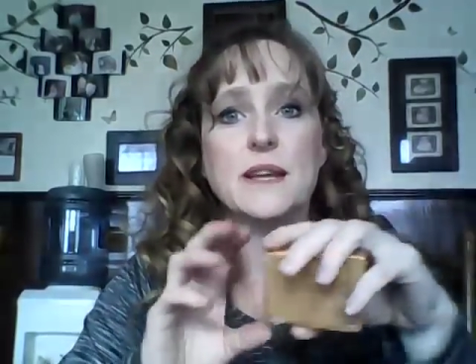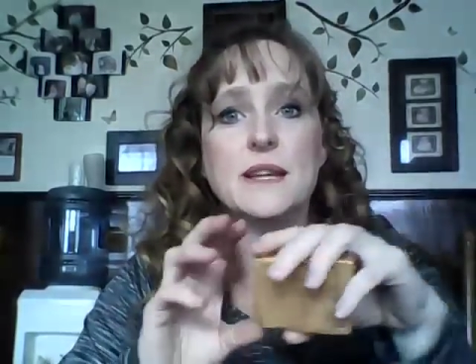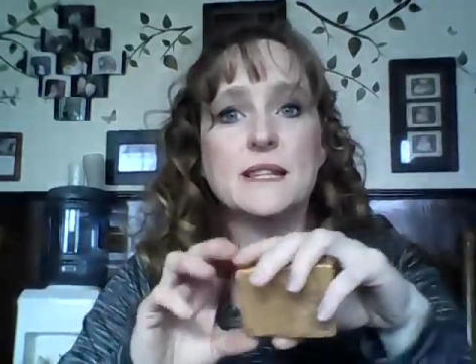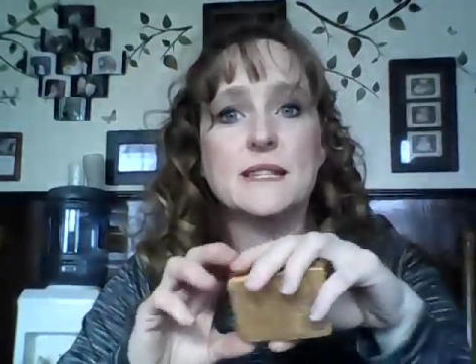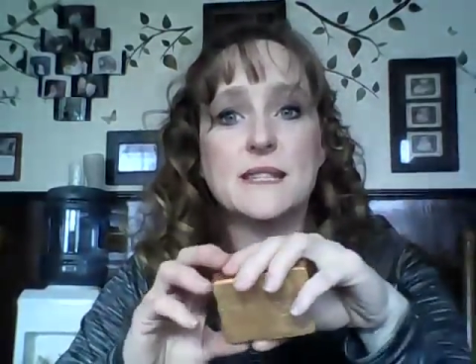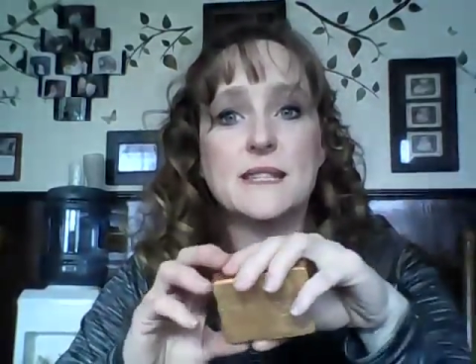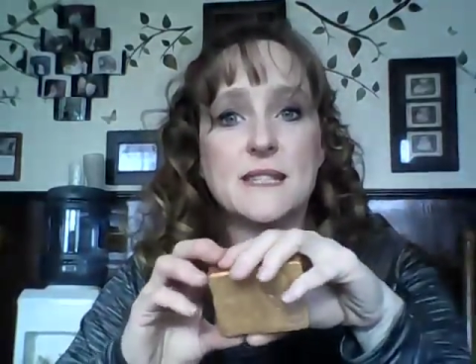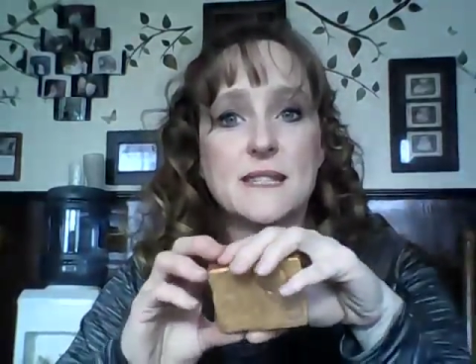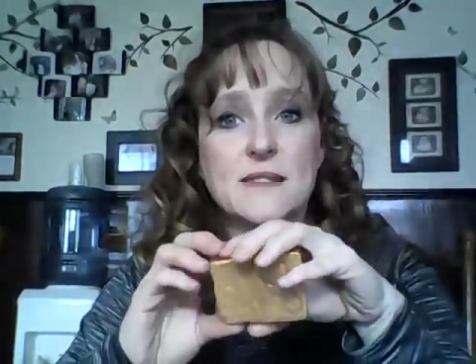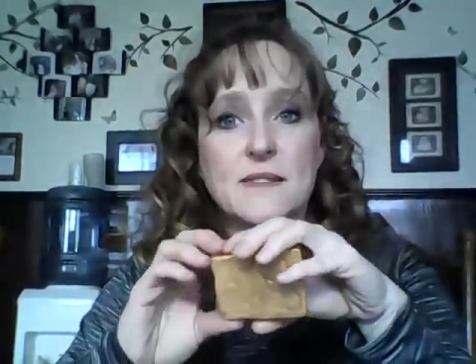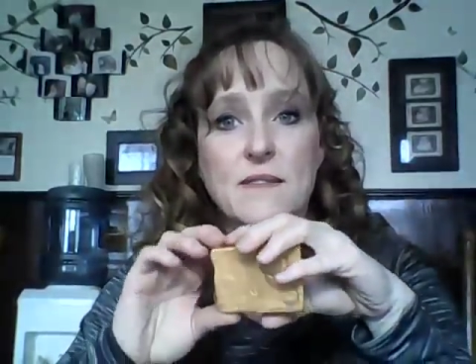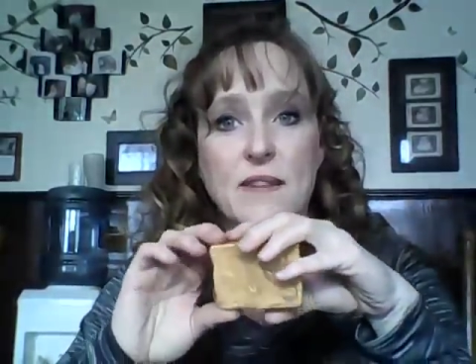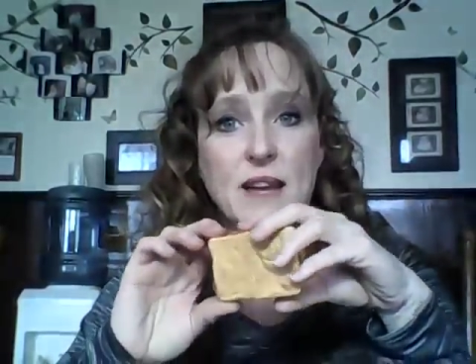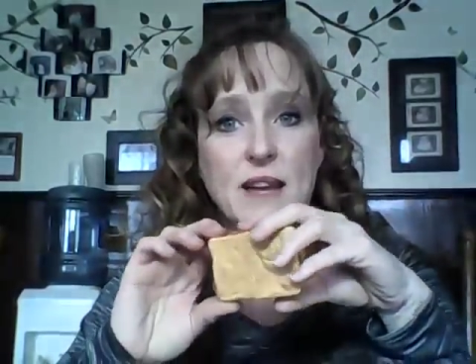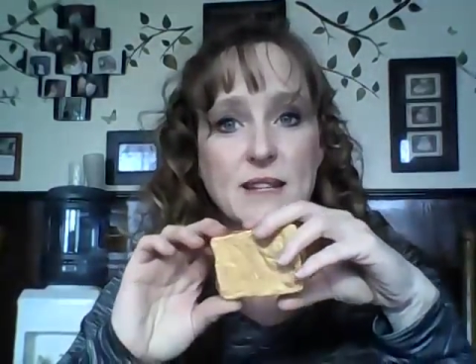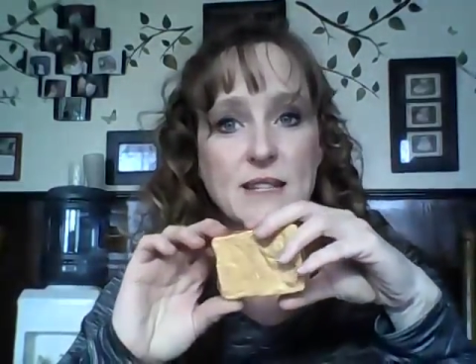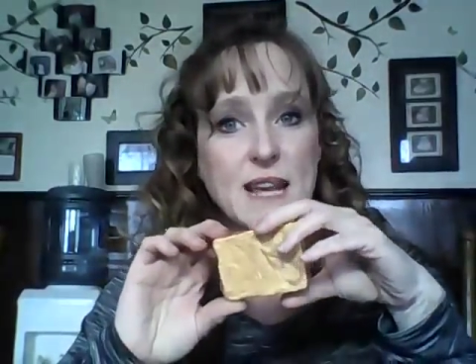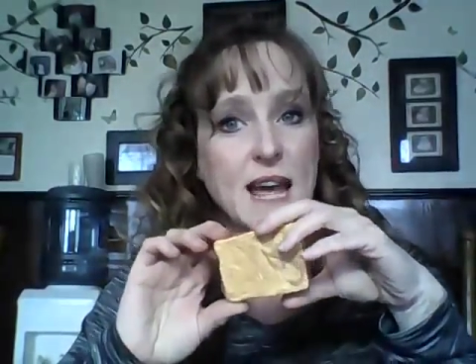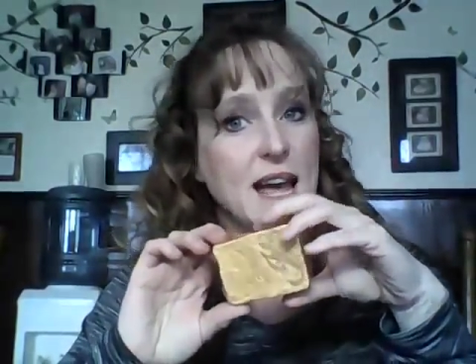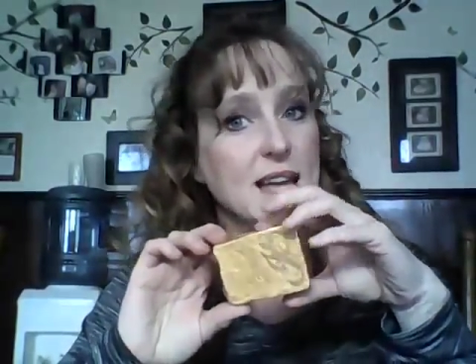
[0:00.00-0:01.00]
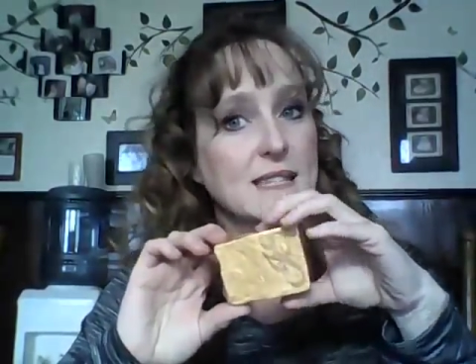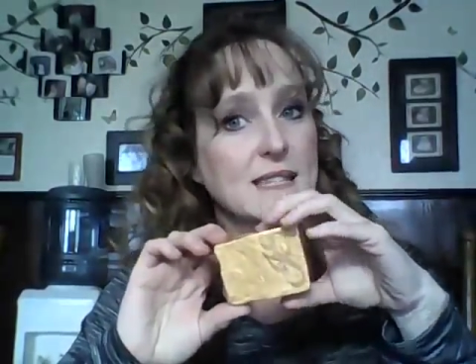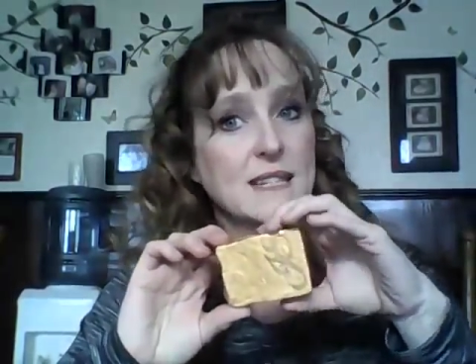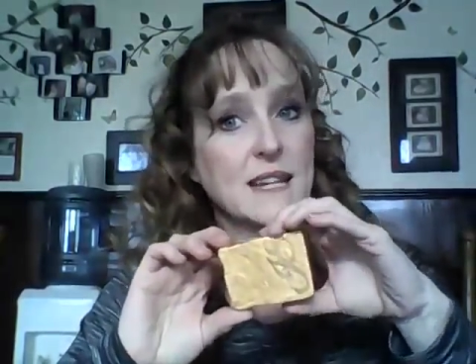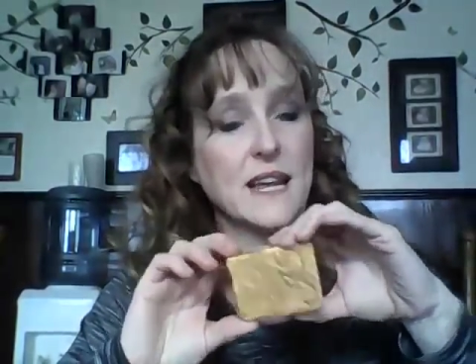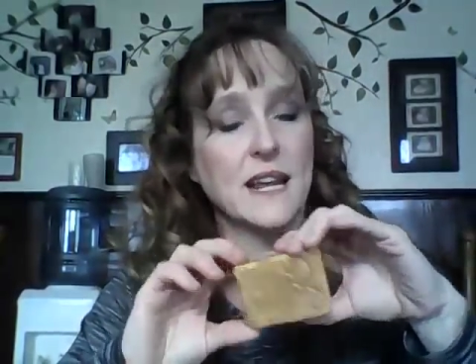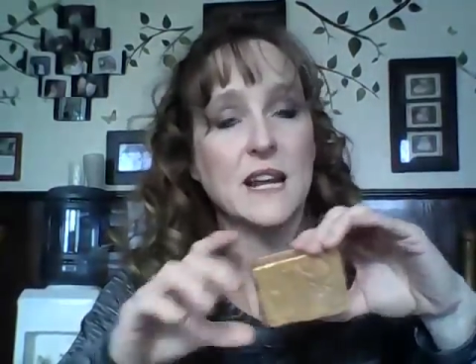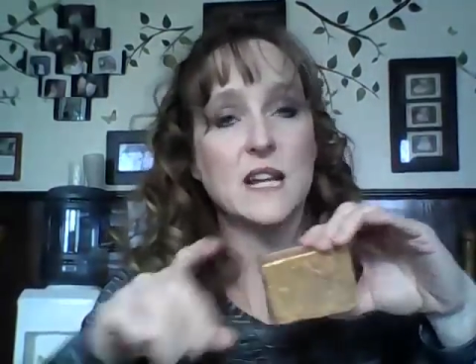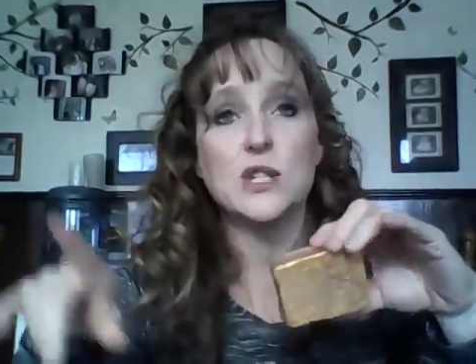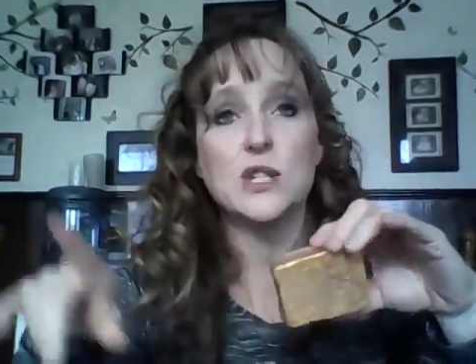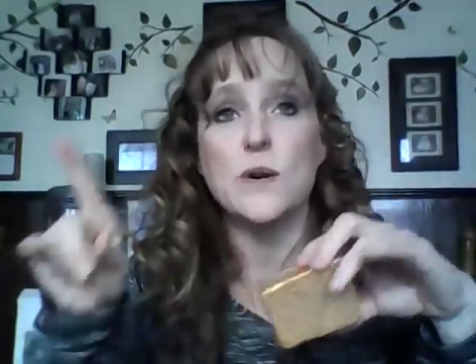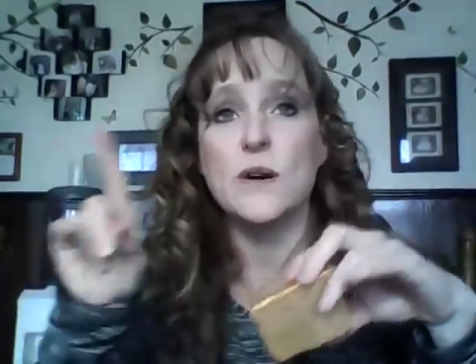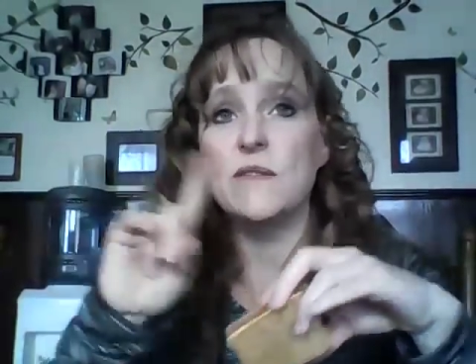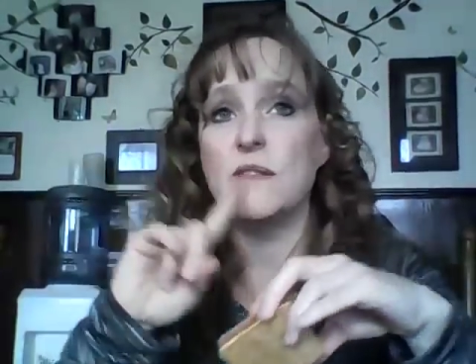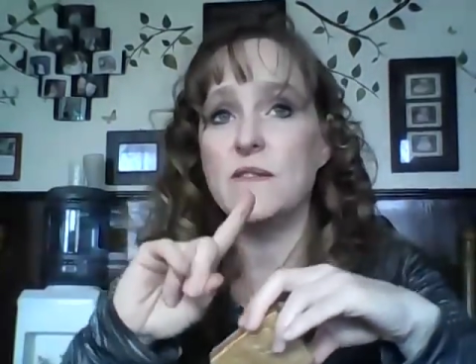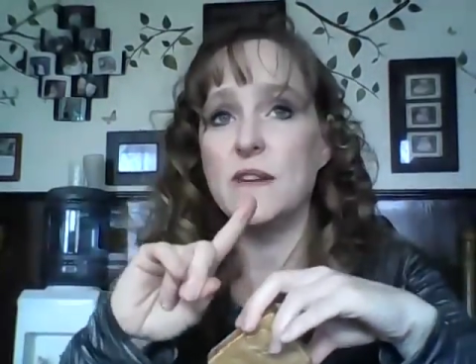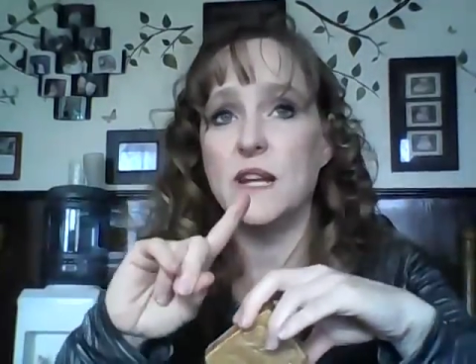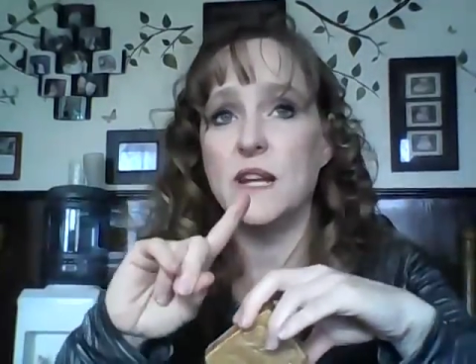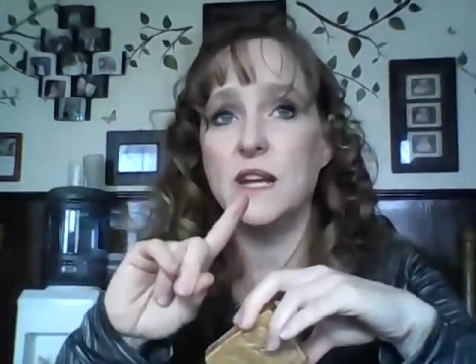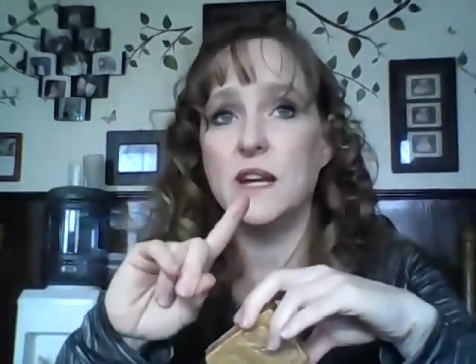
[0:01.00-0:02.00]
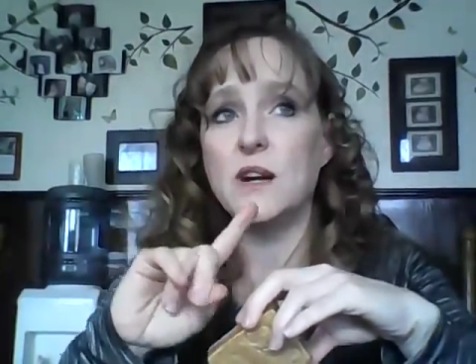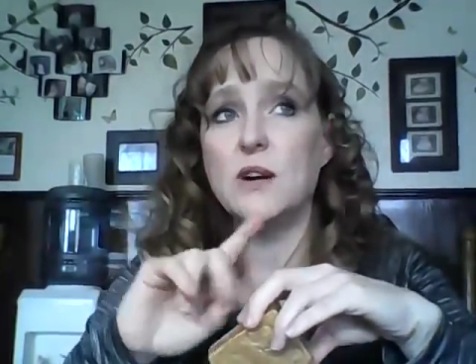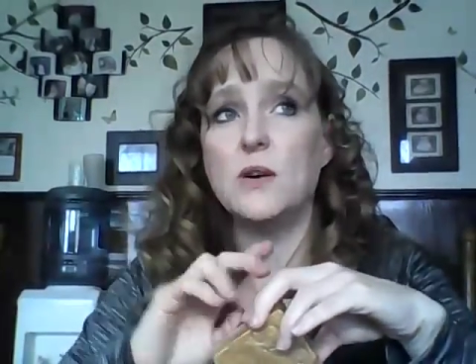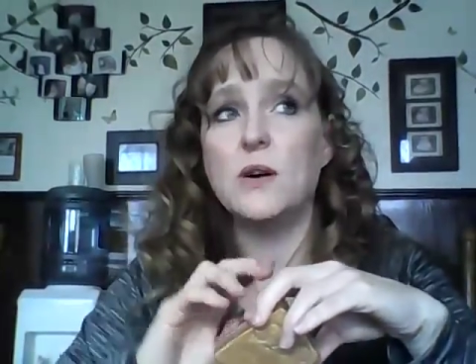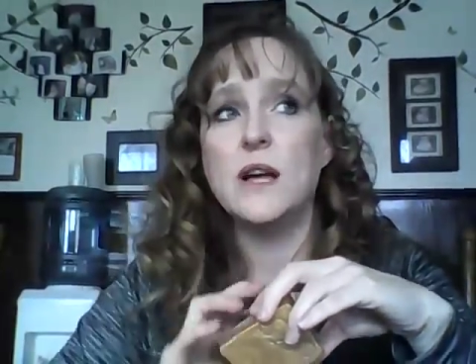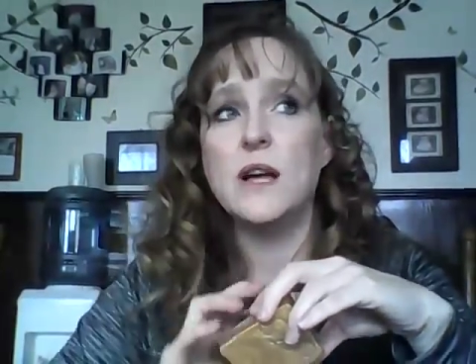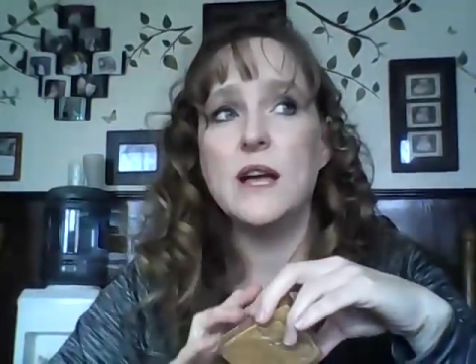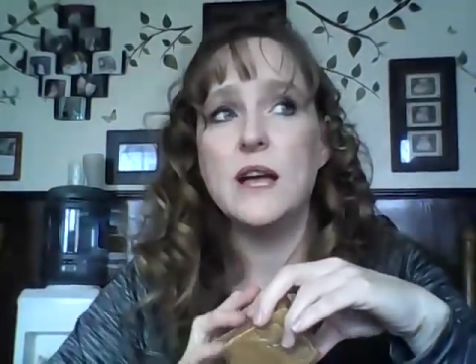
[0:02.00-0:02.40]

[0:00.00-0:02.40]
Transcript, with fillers: It's fantastic. And I do have a video